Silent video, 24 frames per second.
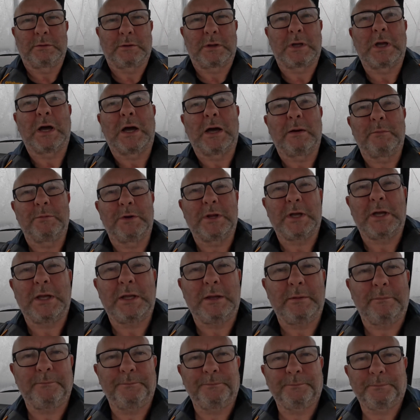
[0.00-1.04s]
calm day.
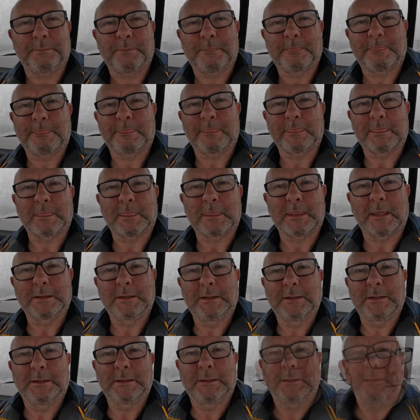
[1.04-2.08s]

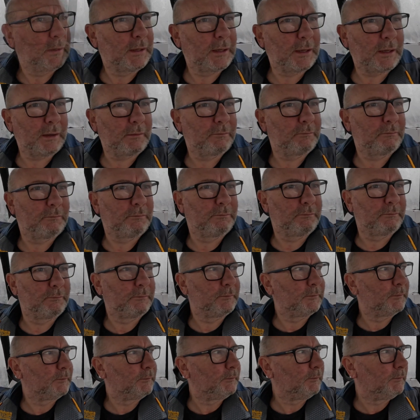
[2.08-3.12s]
Yeah,
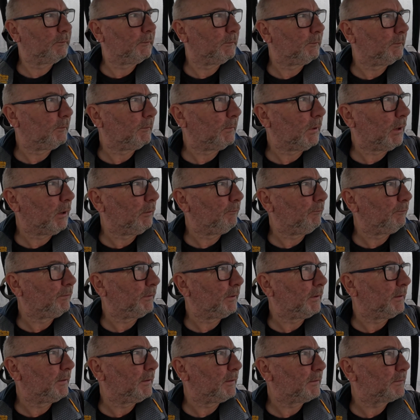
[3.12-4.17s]

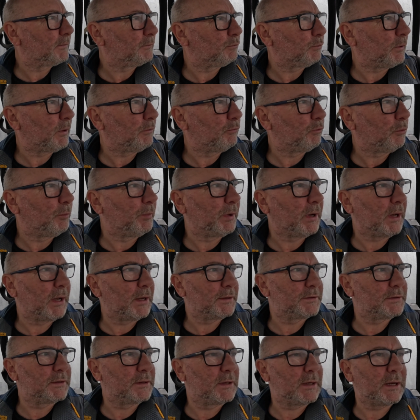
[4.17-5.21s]
hopefully this weather will
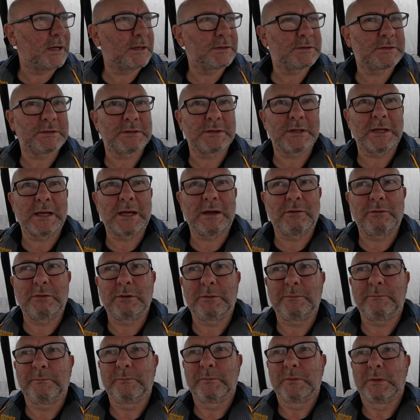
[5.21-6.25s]
pass in the next hour.
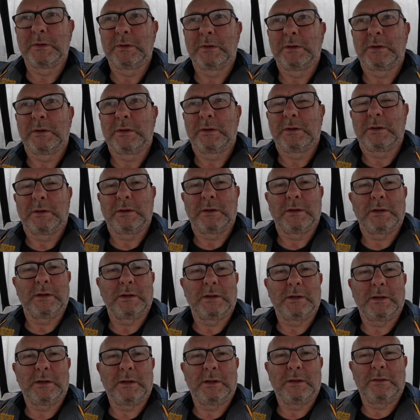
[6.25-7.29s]

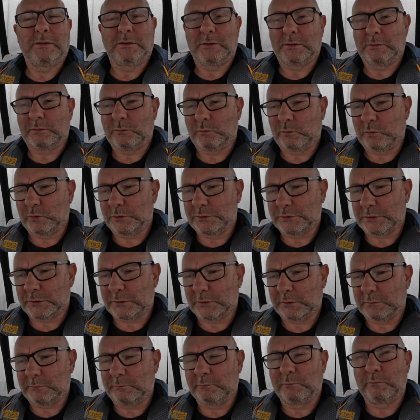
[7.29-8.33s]
There was
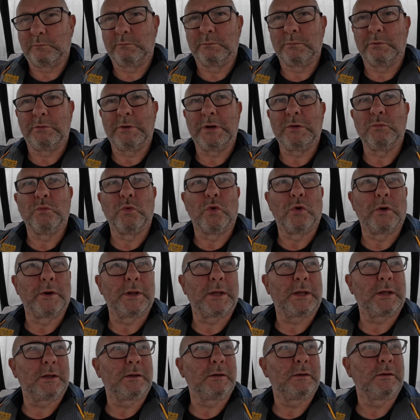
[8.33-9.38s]
a marine
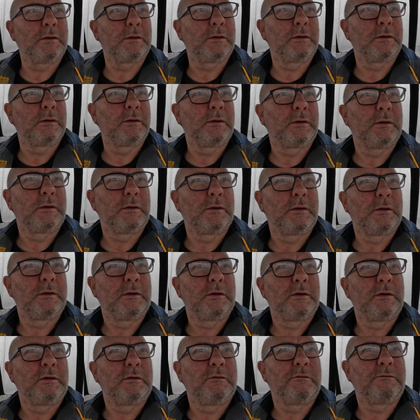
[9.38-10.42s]
warning
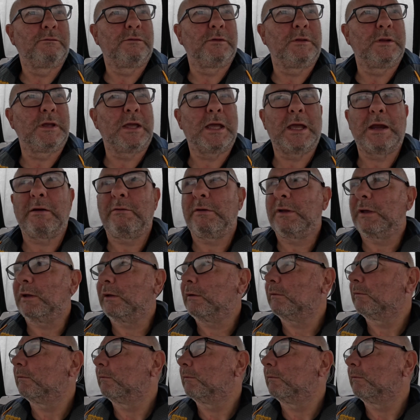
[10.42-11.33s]
for the area